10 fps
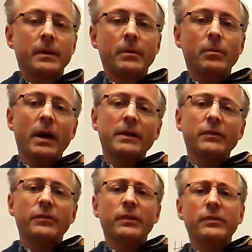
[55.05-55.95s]

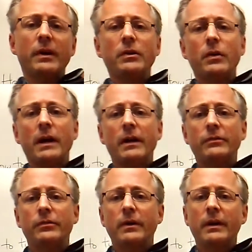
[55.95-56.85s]
Practice this on your A
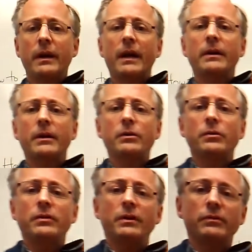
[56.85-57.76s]
string and on your
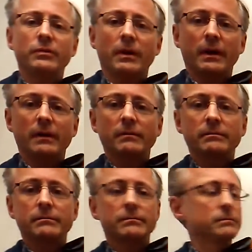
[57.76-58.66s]
D string.
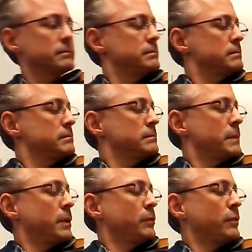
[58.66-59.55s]

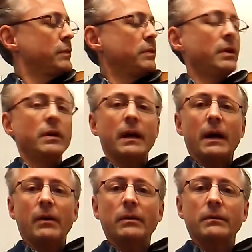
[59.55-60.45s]
Here's the D
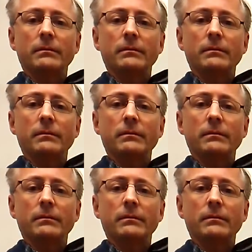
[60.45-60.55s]
now.